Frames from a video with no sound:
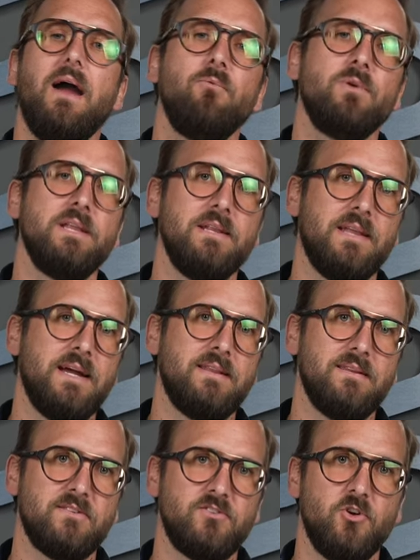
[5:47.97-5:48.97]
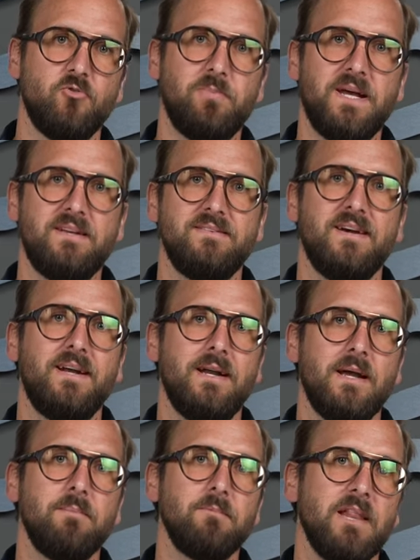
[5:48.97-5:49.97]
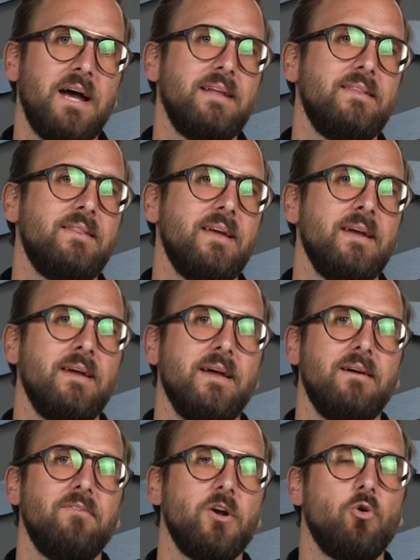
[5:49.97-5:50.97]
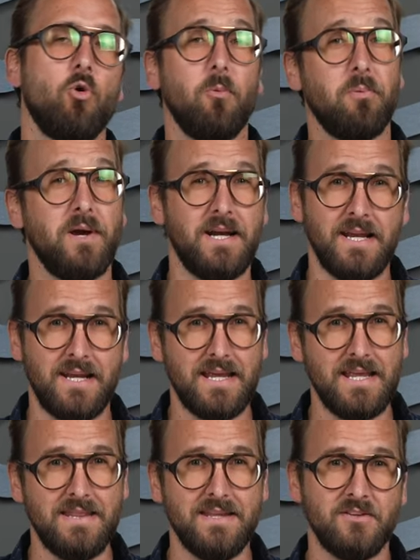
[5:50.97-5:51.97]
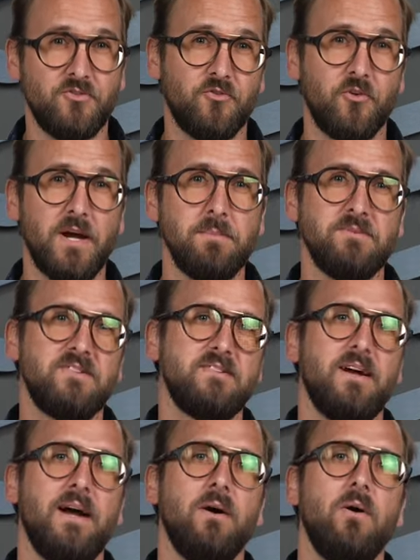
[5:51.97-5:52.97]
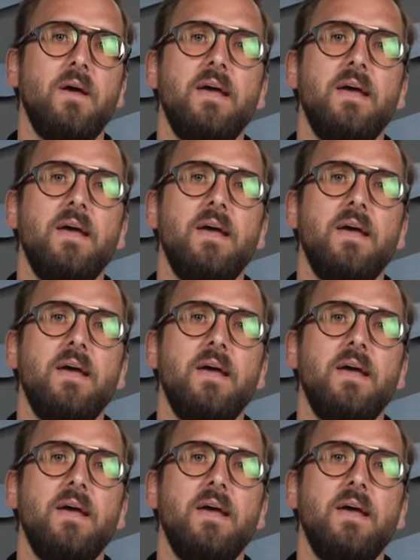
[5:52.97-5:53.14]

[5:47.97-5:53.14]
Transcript: I really like this nose pad design, and I'm glad that they have incorporated it in this frame style.